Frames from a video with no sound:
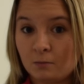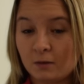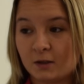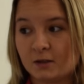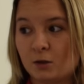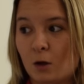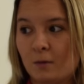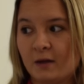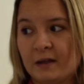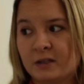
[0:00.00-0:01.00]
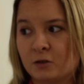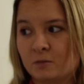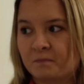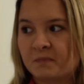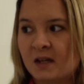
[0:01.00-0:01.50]
because normally you don't,
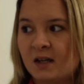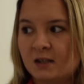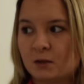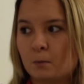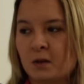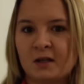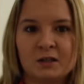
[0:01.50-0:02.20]
some things